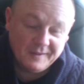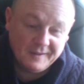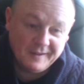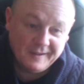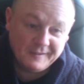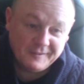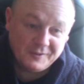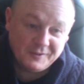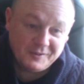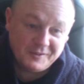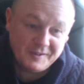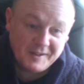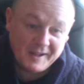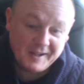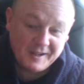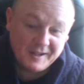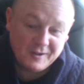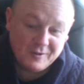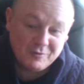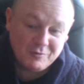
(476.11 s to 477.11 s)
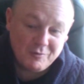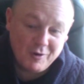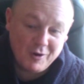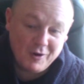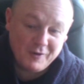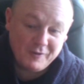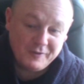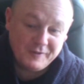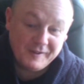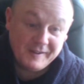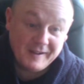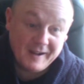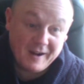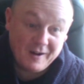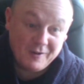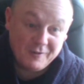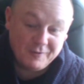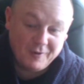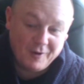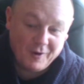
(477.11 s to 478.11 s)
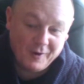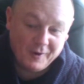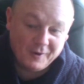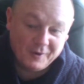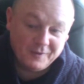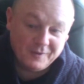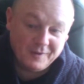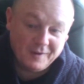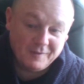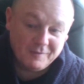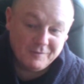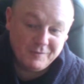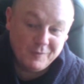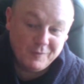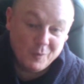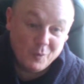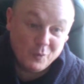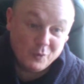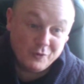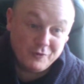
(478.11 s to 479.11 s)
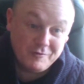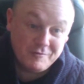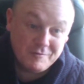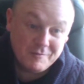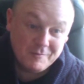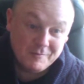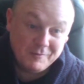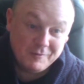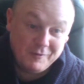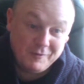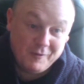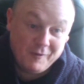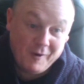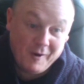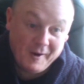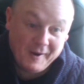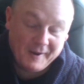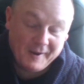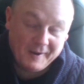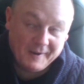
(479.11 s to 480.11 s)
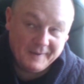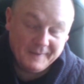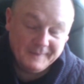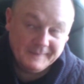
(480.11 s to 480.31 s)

a snake crafted out of iron and forged from fire,